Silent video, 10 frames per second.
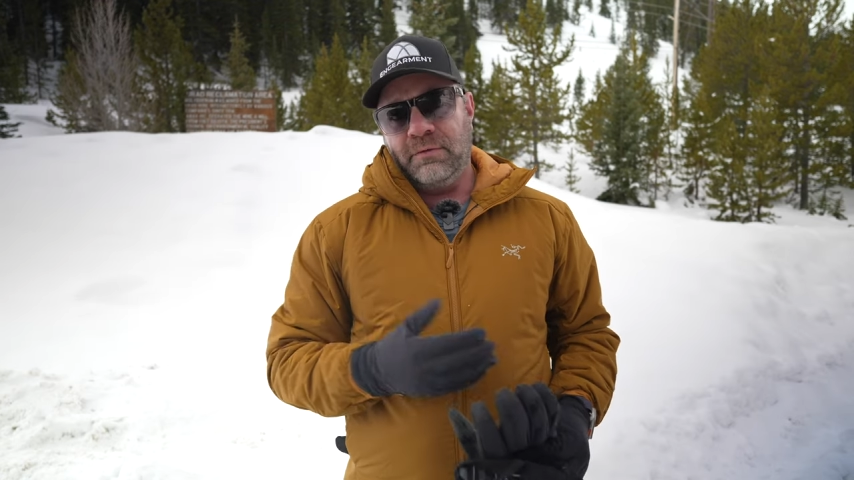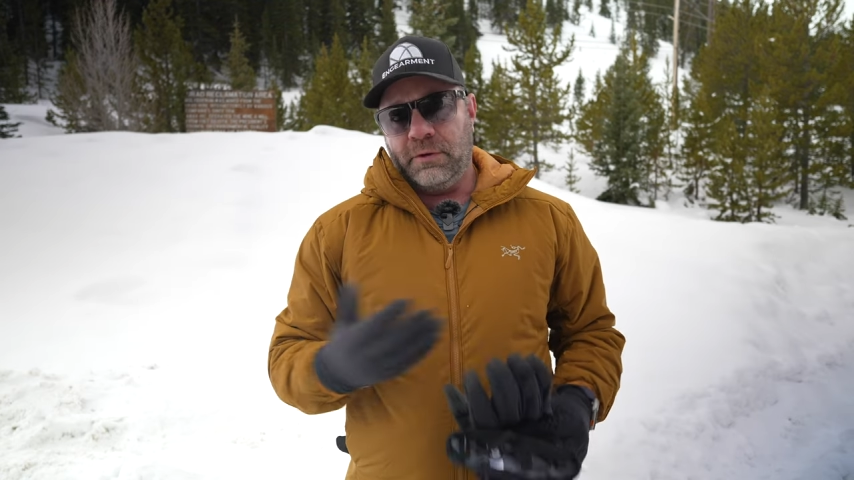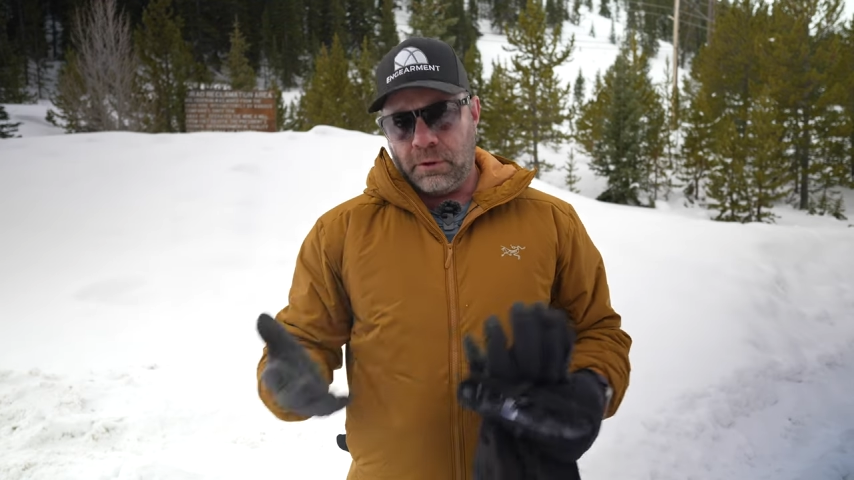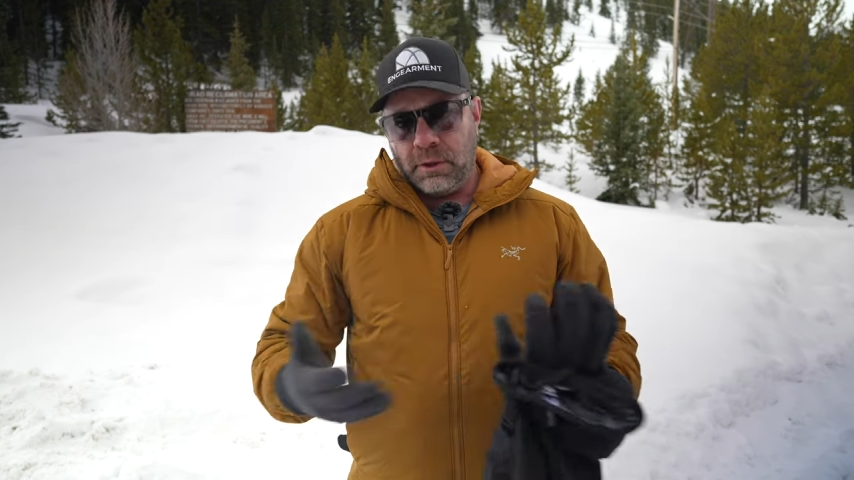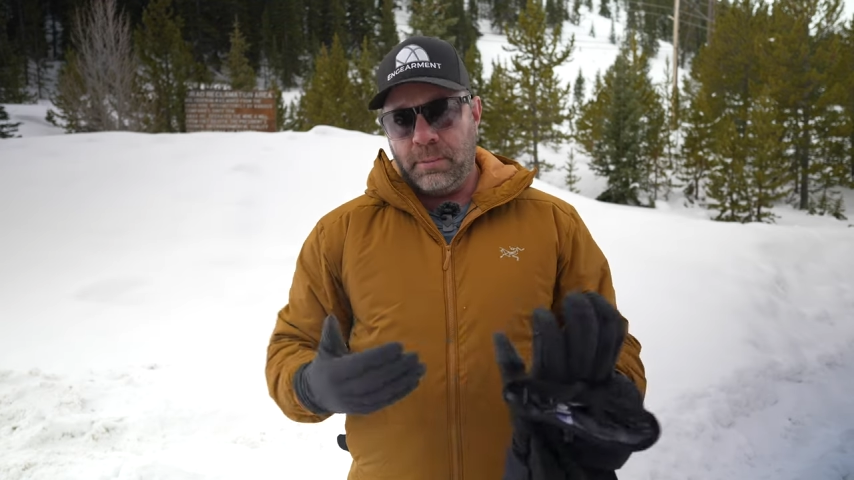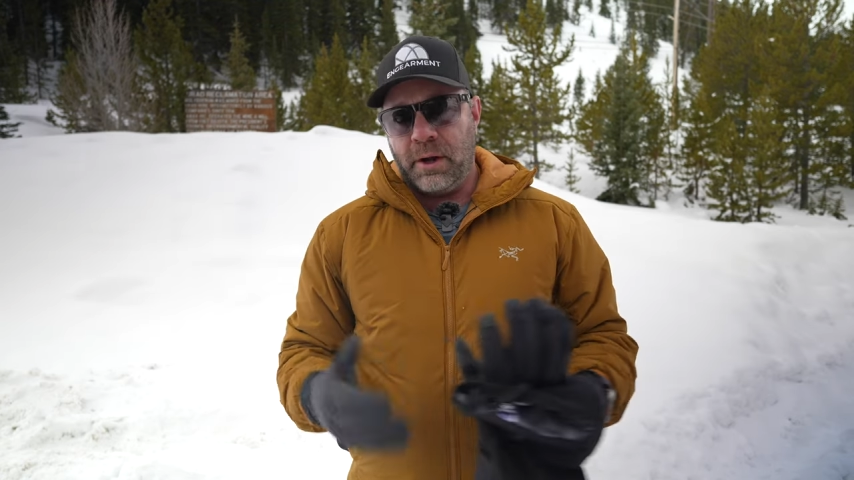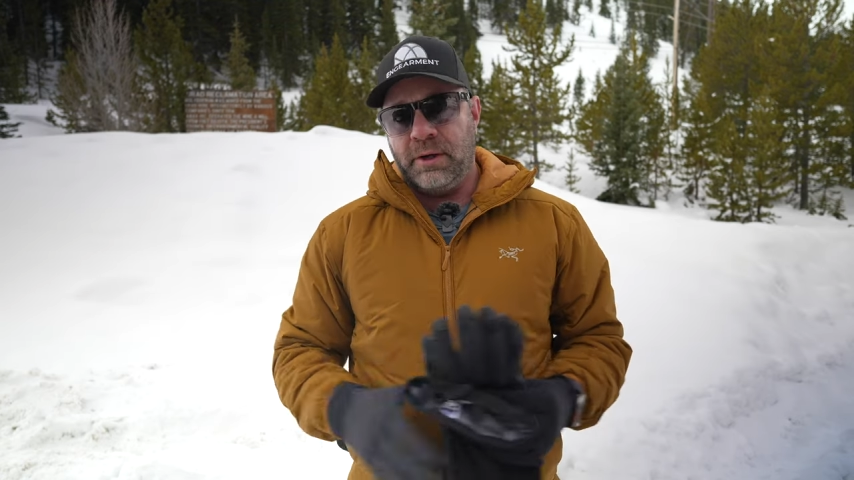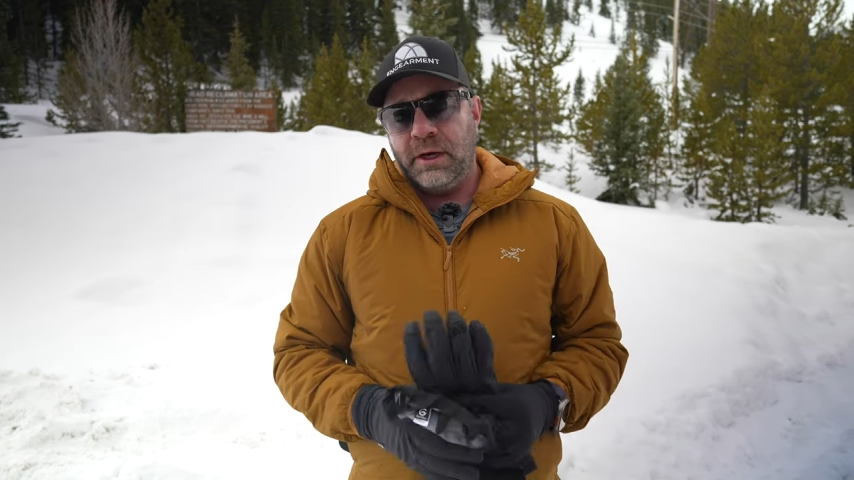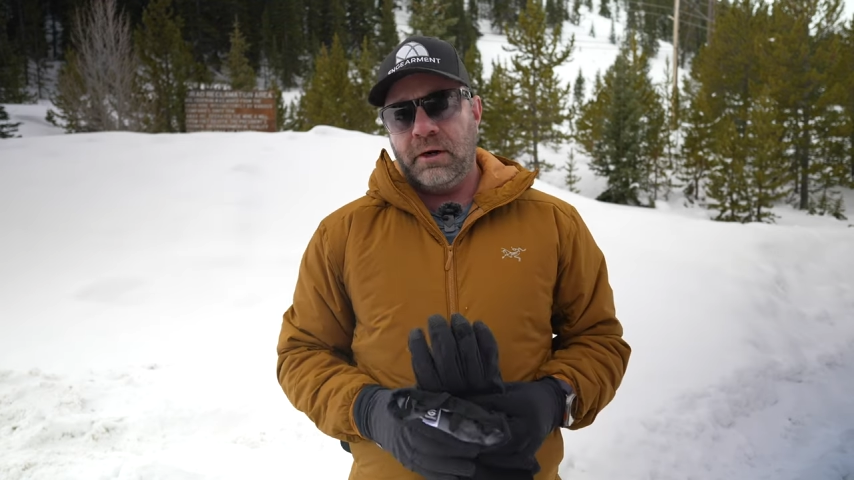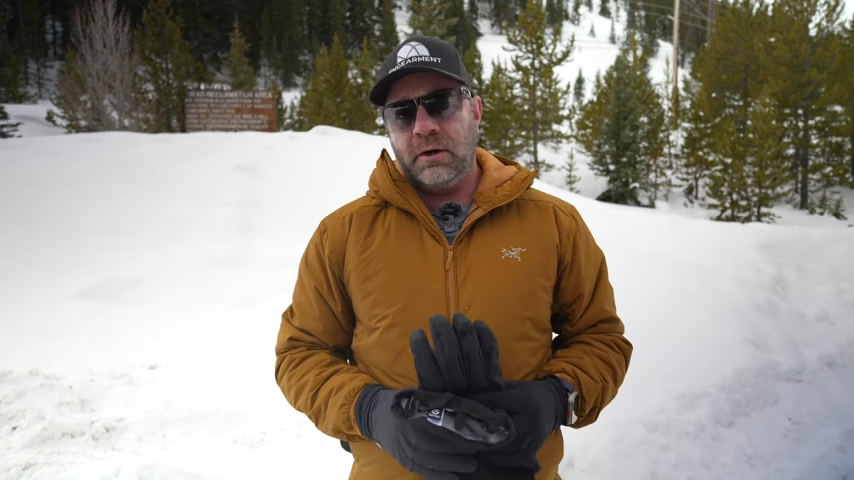if you're a
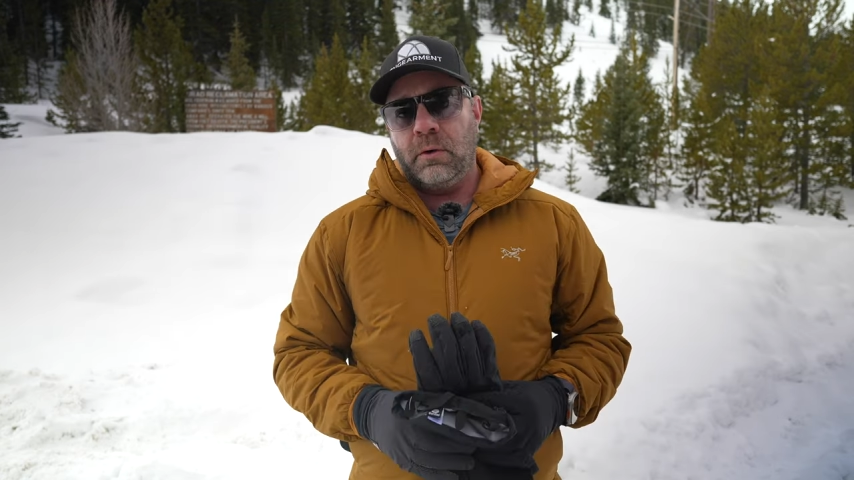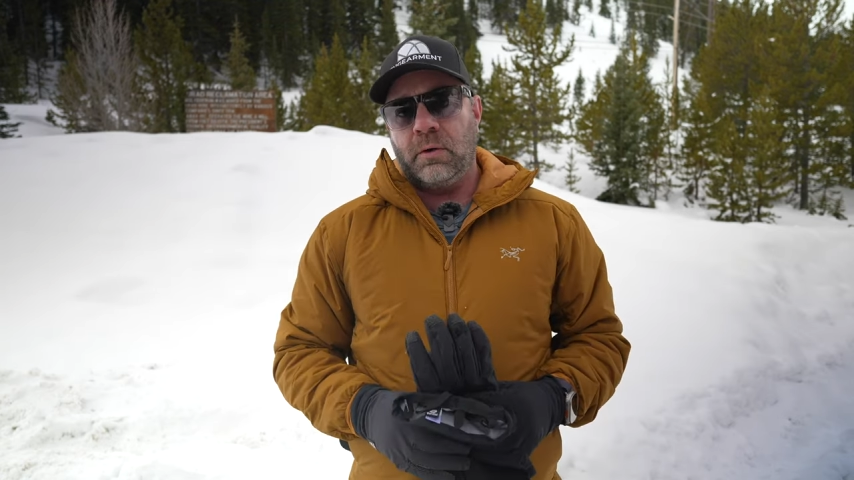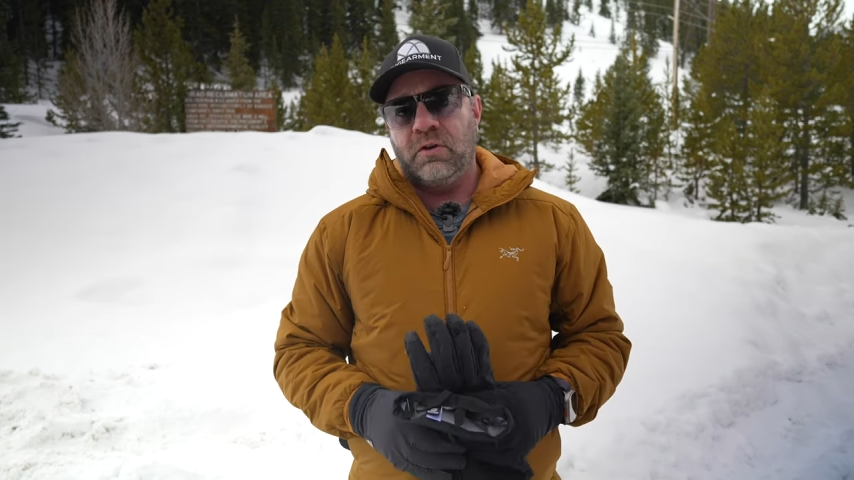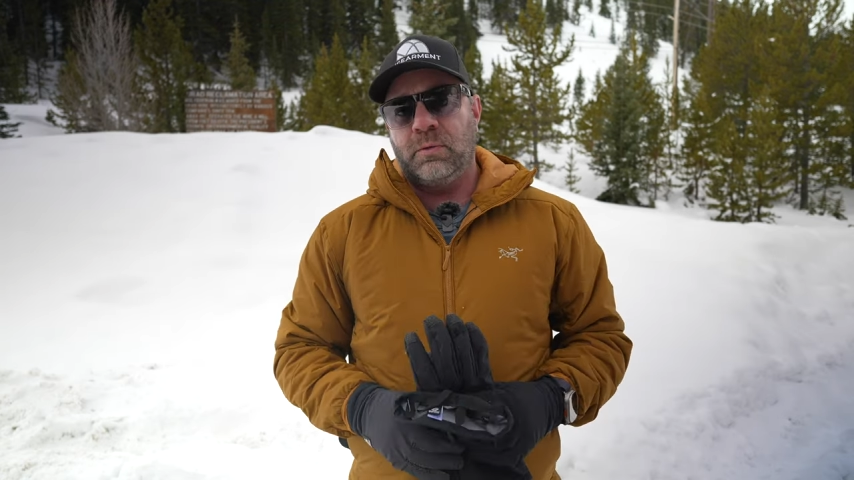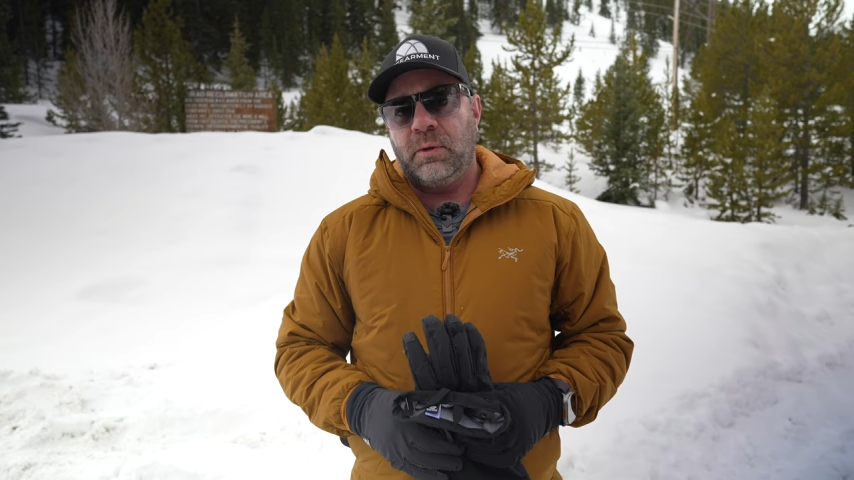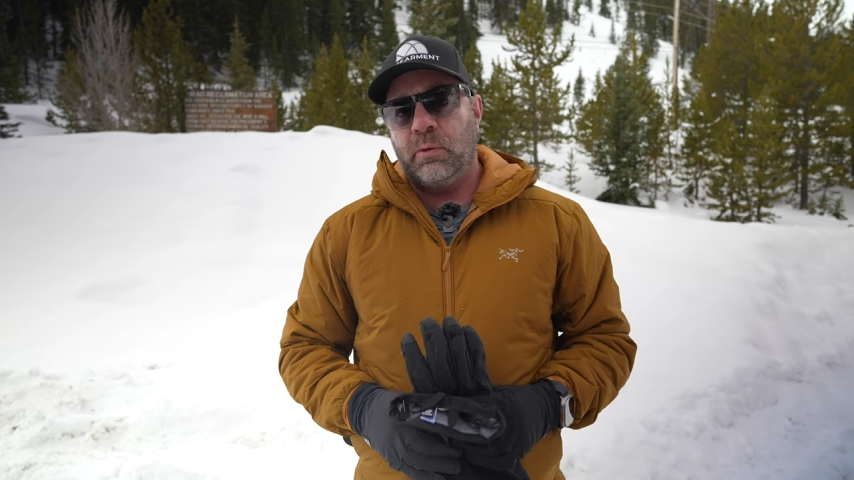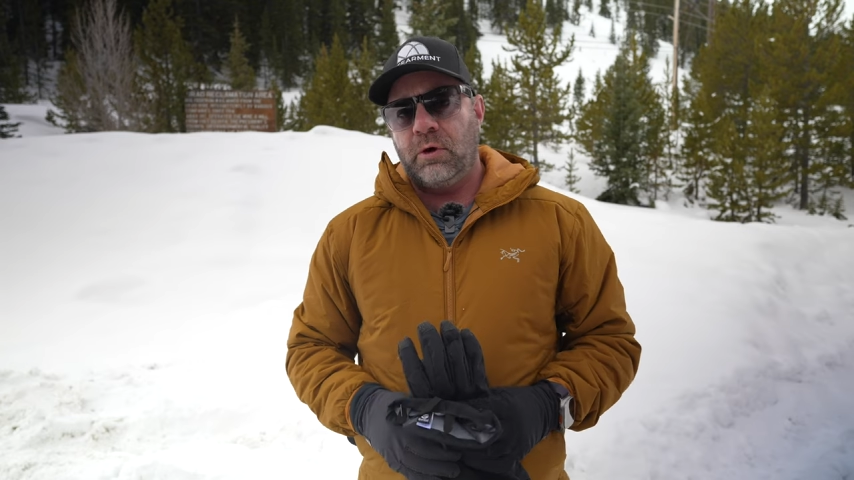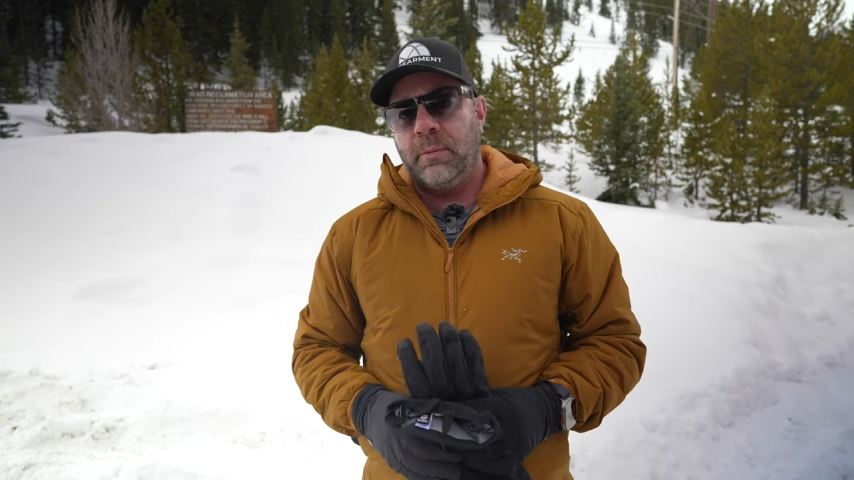mountaineer or splitboard